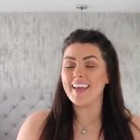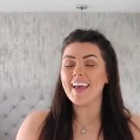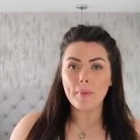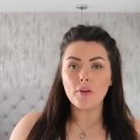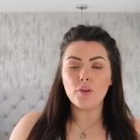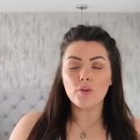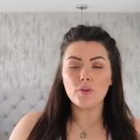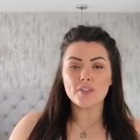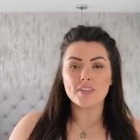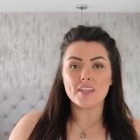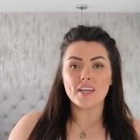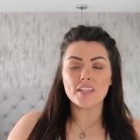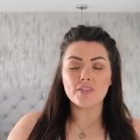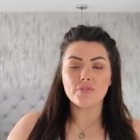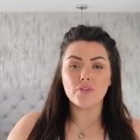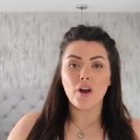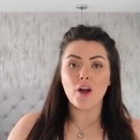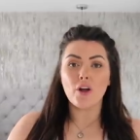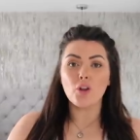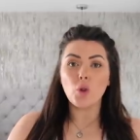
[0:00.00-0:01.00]
Maybe use this
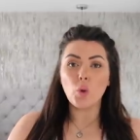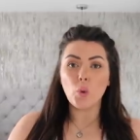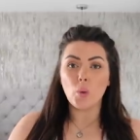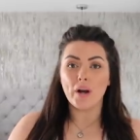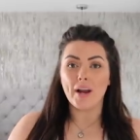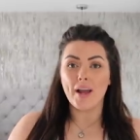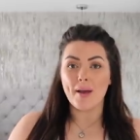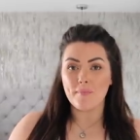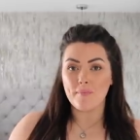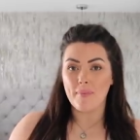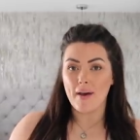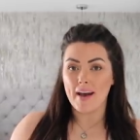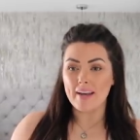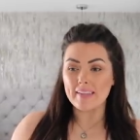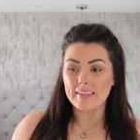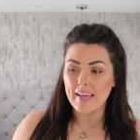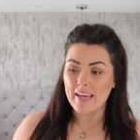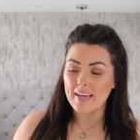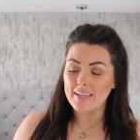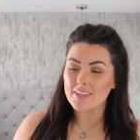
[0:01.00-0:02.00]
for a lower
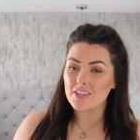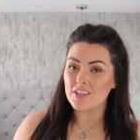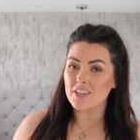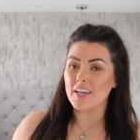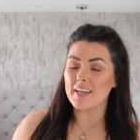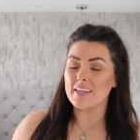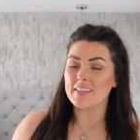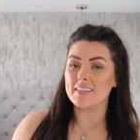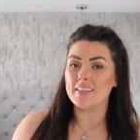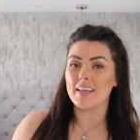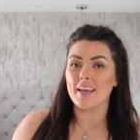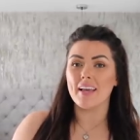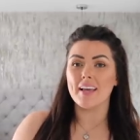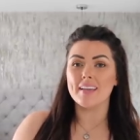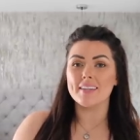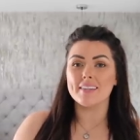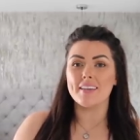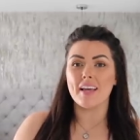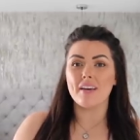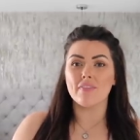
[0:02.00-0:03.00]
impact exercise day.
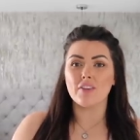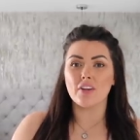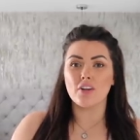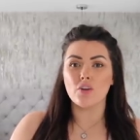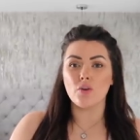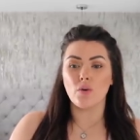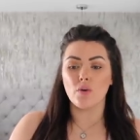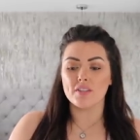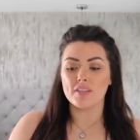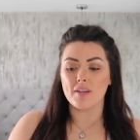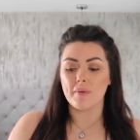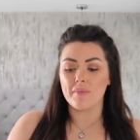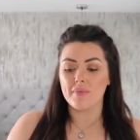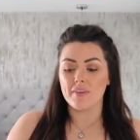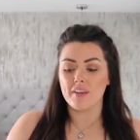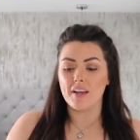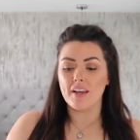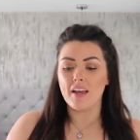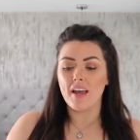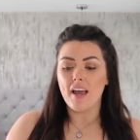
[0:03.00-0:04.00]
It's definitely not
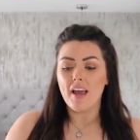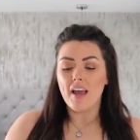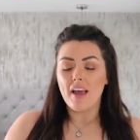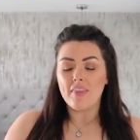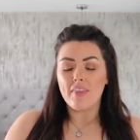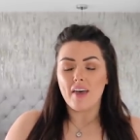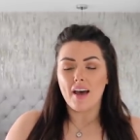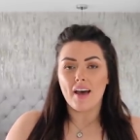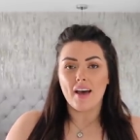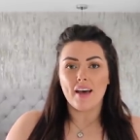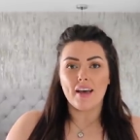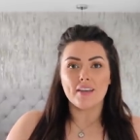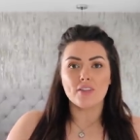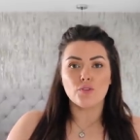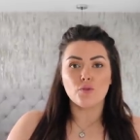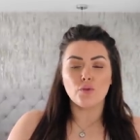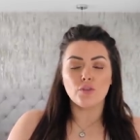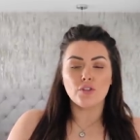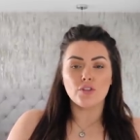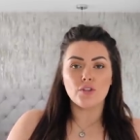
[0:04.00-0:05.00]
something that
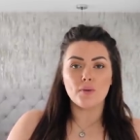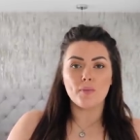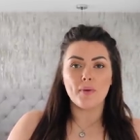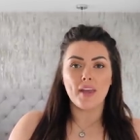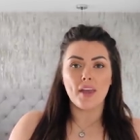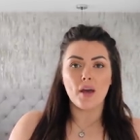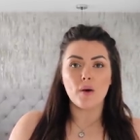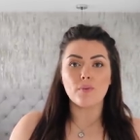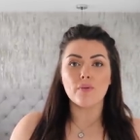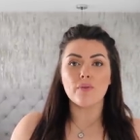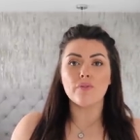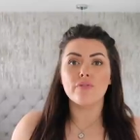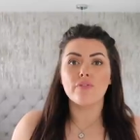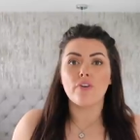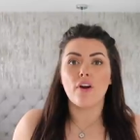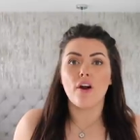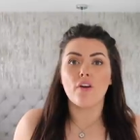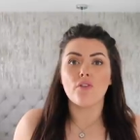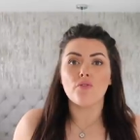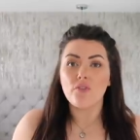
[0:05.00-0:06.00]
is going to be helping
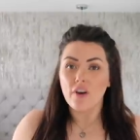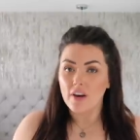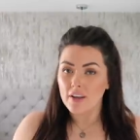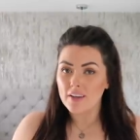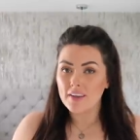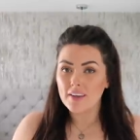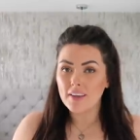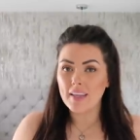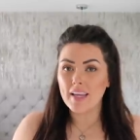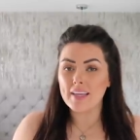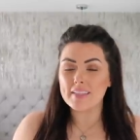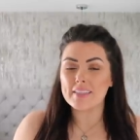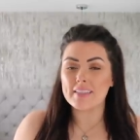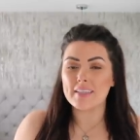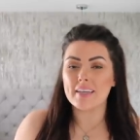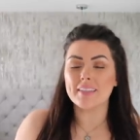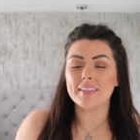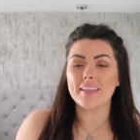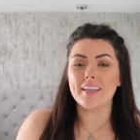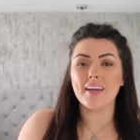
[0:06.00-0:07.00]
for a run
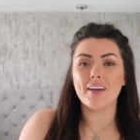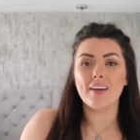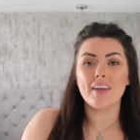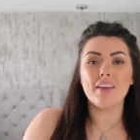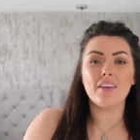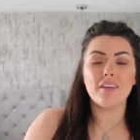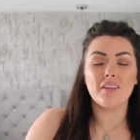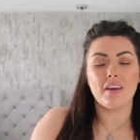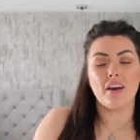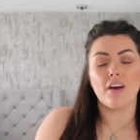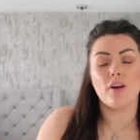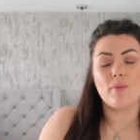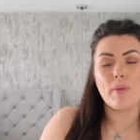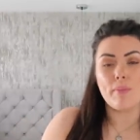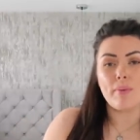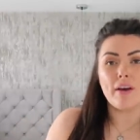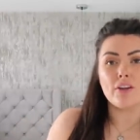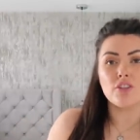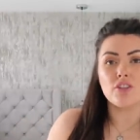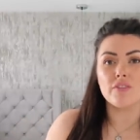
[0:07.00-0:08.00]
necessarily. Either that or
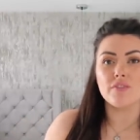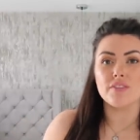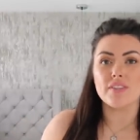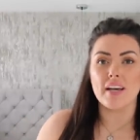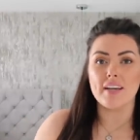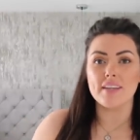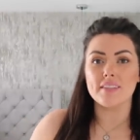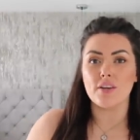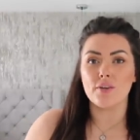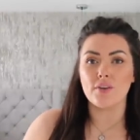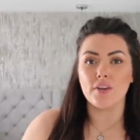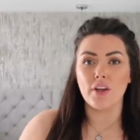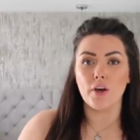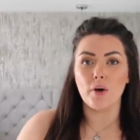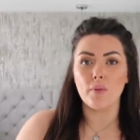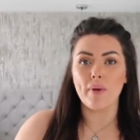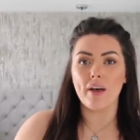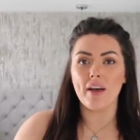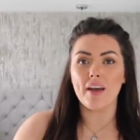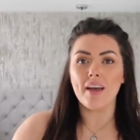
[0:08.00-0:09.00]
maybe I should have sized down a
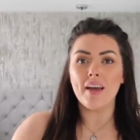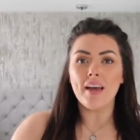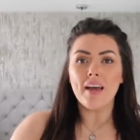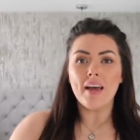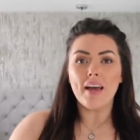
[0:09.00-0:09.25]
little bit.